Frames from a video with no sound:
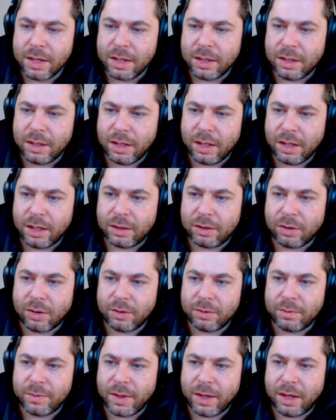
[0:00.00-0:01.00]
he
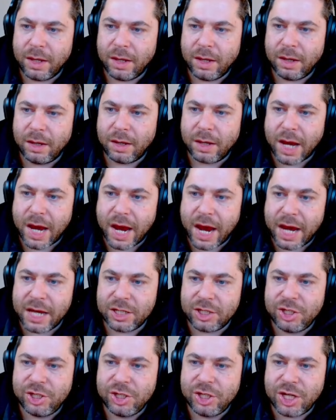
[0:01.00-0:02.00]
told me I
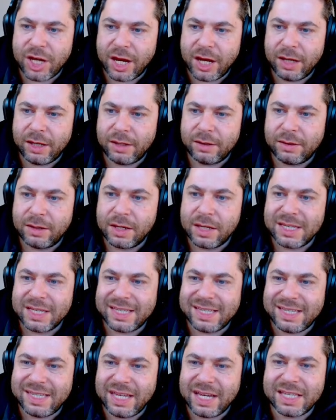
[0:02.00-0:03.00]
gained
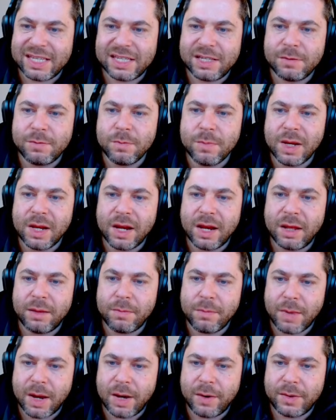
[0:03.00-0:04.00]
6
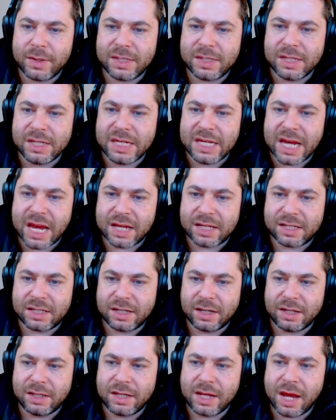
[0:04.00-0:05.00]
million merits
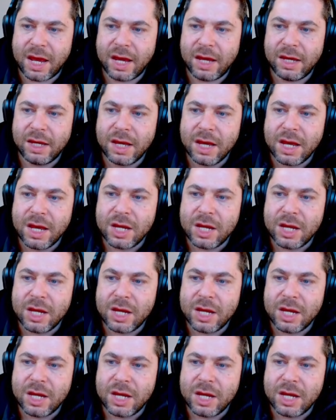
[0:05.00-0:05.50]
yesterday